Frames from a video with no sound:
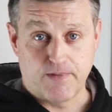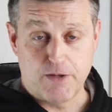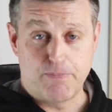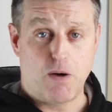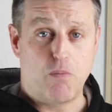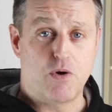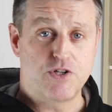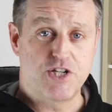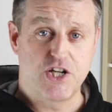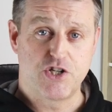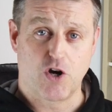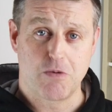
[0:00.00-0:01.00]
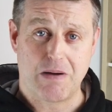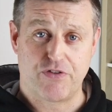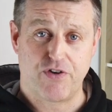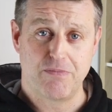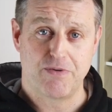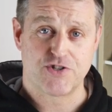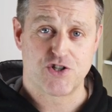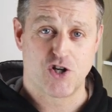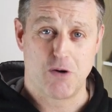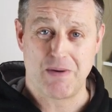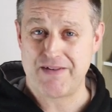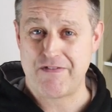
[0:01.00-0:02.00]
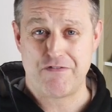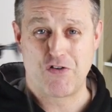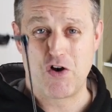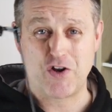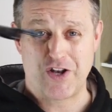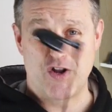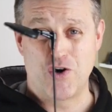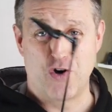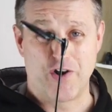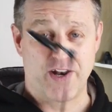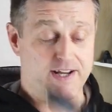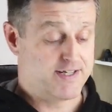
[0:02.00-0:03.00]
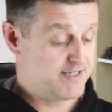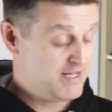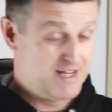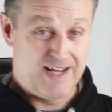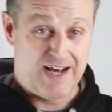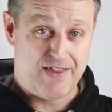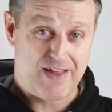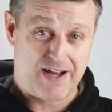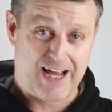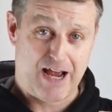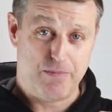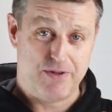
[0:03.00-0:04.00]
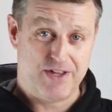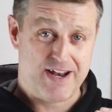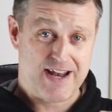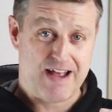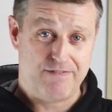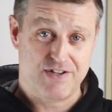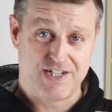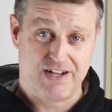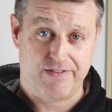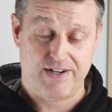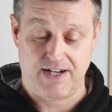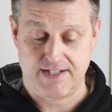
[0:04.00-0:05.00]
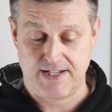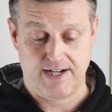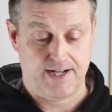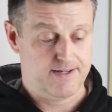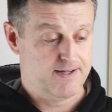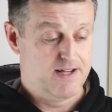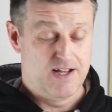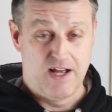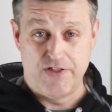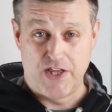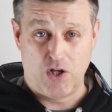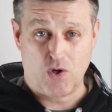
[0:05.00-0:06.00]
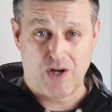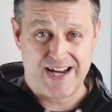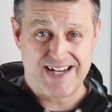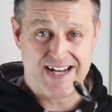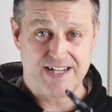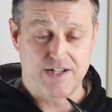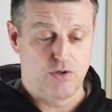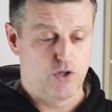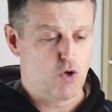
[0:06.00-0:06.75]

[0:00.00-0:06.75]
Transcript: The problem was it took about 3 months to come. I even forgot I'd ordered it. And that came within a day for £7.99. They look identical.